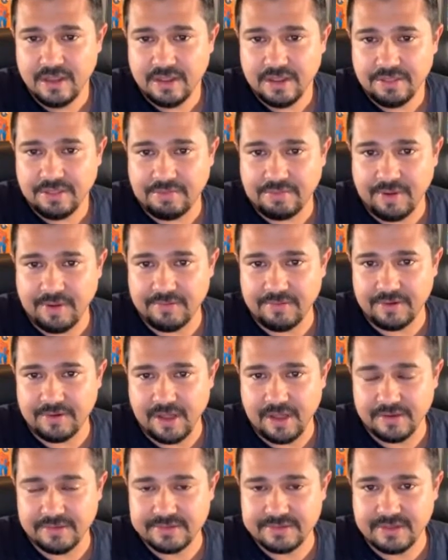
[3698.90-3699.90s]

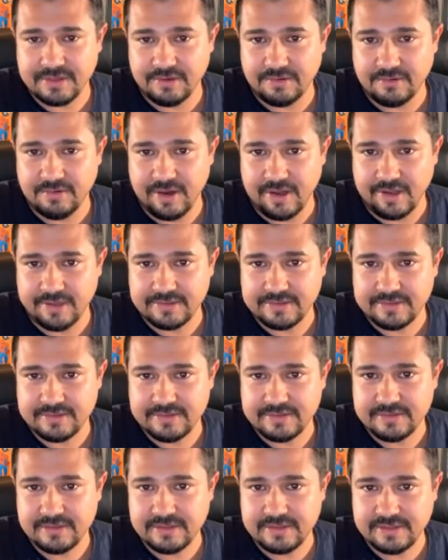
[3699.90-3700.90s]
$300 going once.
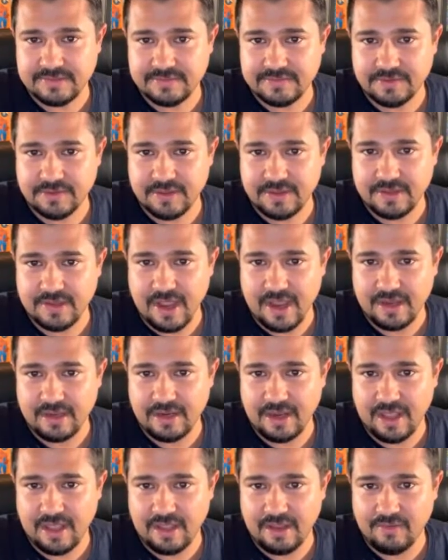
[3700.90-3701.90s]
This is for the
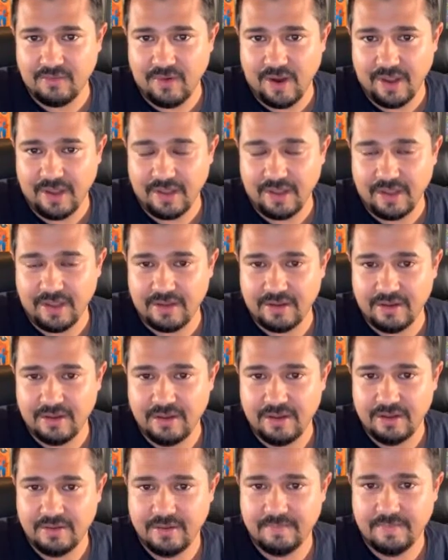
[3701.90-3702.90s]
9/8 white
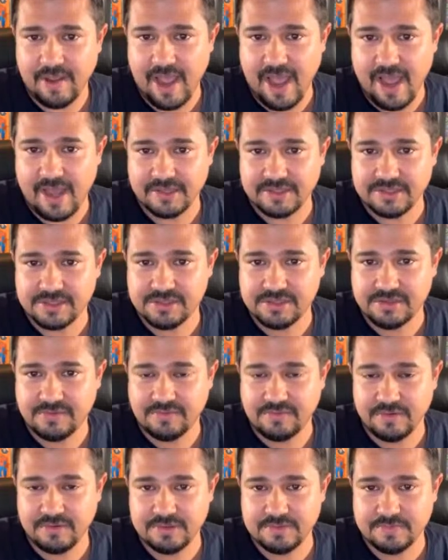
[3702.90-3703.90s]
patch.
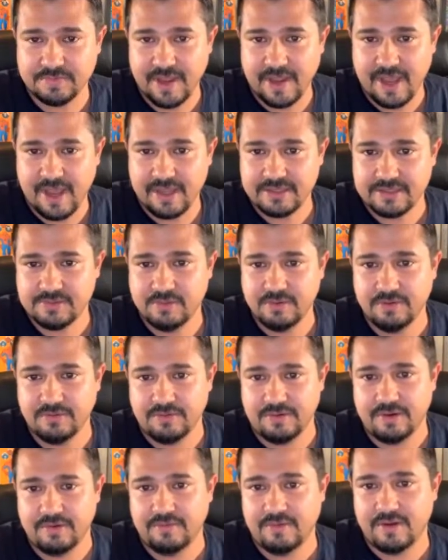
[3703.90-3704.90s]
First patch,
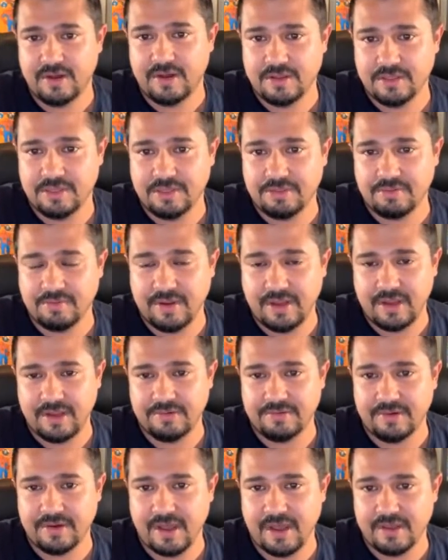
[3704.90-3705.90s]
Wolverine 1.
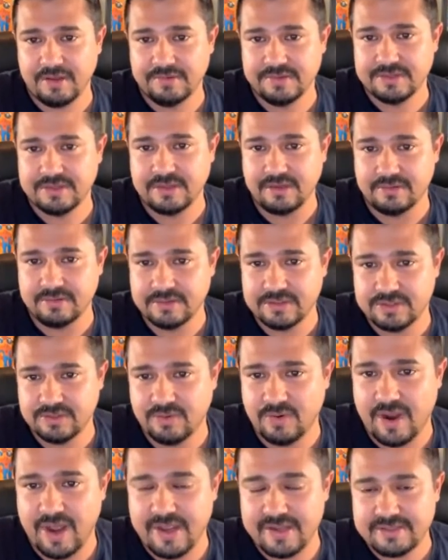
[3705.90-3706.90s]
$300 going
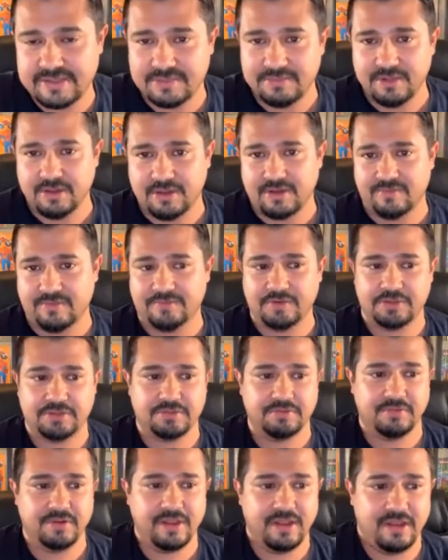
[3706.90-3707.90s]
twice. I'm looking for
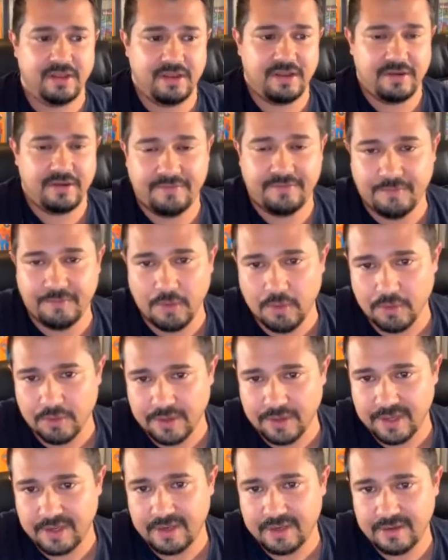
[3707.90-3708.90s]

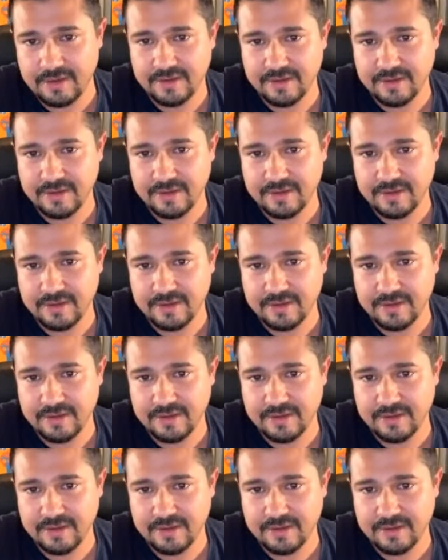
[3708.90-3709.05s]
$340.